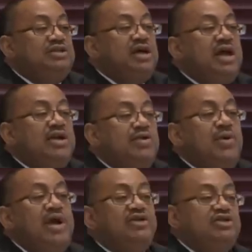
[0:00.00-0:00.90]
and
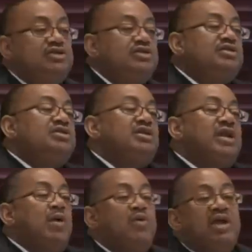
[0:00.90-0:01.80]
directions
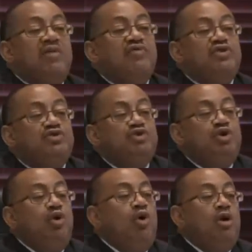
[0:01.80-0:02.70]
that were given to you
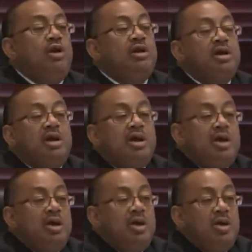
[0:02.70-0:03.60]
orally,
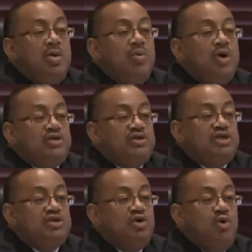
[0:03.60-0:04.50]
which
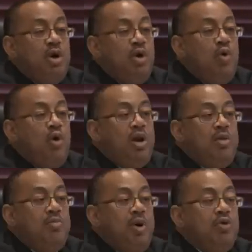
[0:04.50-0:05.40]
this court ordered
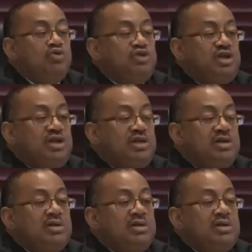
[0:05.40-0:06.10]
posted,